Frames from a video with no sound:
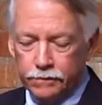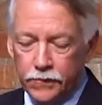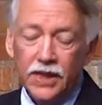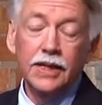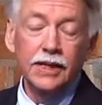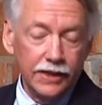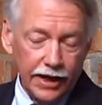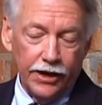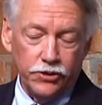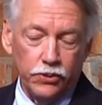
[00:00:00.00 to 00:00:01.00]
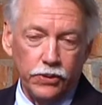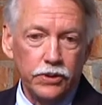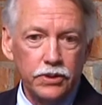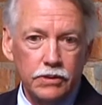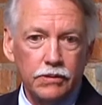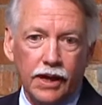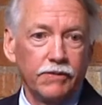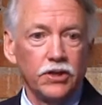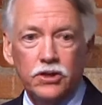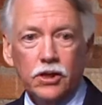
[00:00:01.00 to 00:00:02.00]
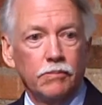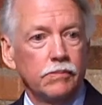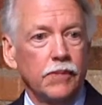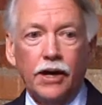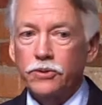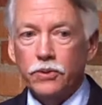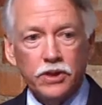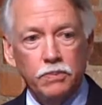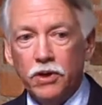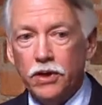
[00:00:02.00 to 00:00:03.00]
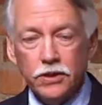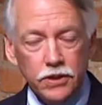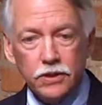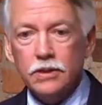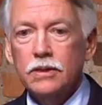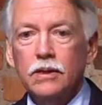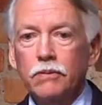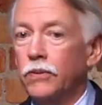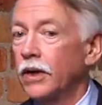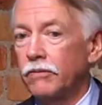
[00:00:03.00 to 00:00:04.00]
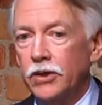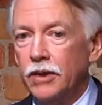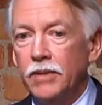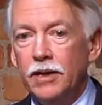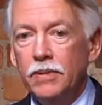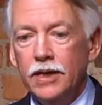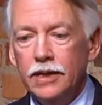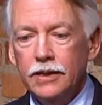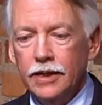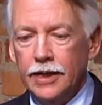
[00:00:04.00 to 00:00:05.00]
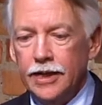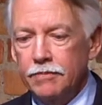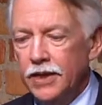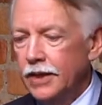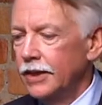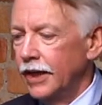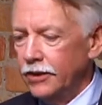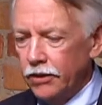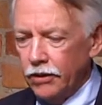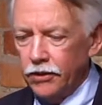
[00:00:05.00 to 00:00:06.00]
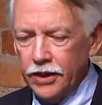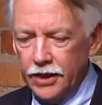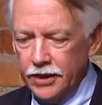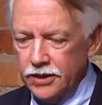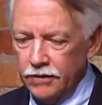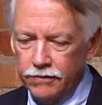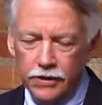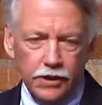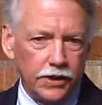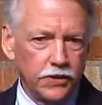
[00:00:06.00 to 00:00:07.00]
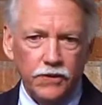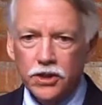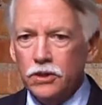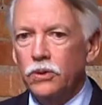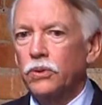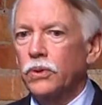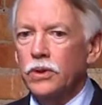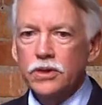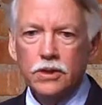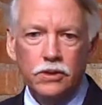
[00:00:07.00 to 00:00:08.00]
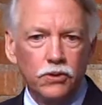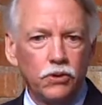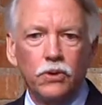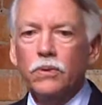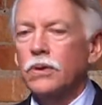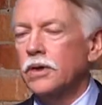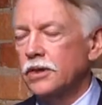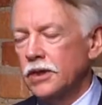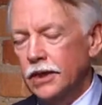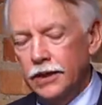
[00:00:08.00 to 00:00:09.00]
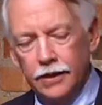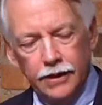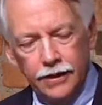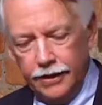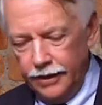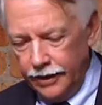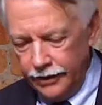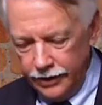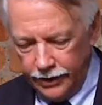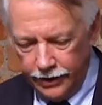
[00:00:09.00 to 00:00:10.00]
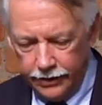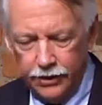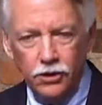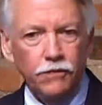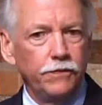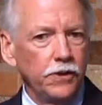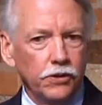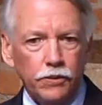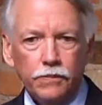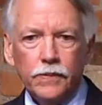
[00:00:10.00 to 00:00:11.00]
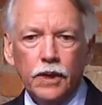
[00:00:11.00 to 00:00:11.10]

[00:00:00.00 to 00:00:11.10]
being in the outdoors, having some outdoor experiences, whatever they may be, um, and there are all kinds of conservation corps and youth corps and and uh, you know field